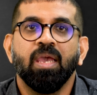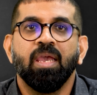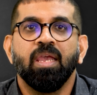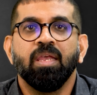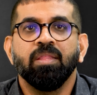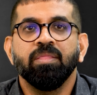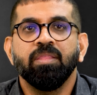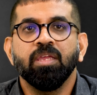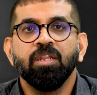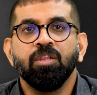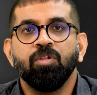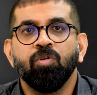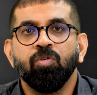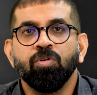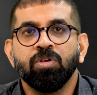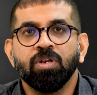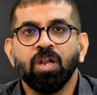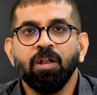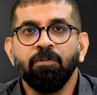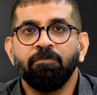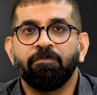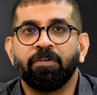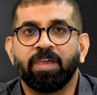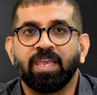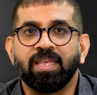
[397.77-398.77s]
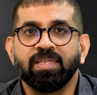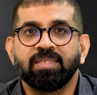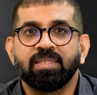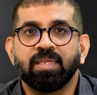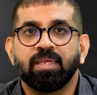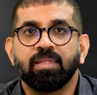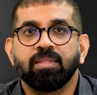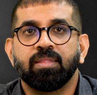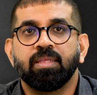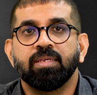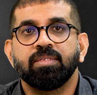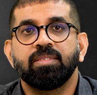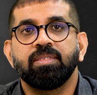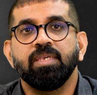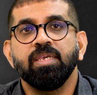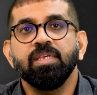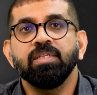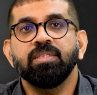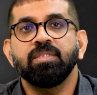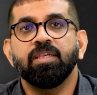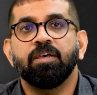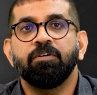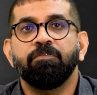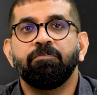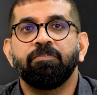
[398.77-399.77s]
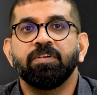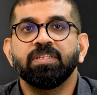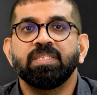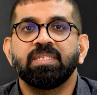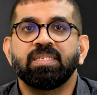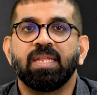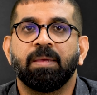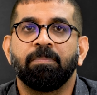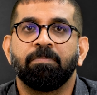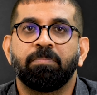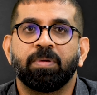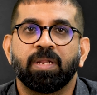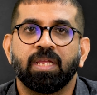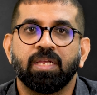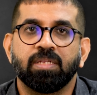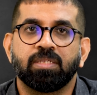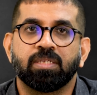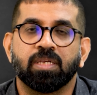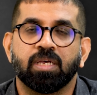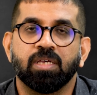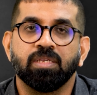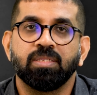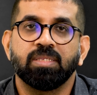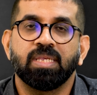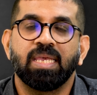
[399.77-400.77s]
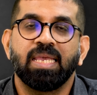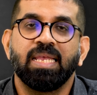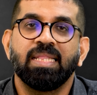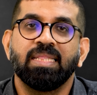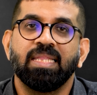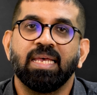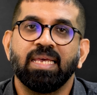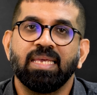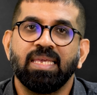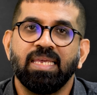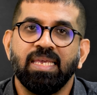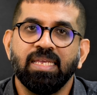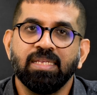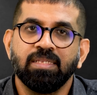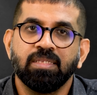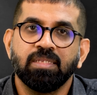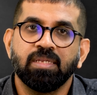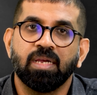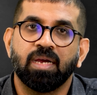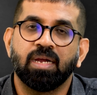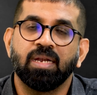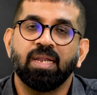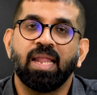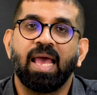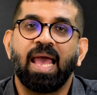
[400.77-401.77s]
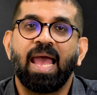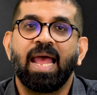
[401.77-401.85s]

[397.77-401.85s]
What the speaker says: In the neutral phase, the sea surface temperatures in the eastern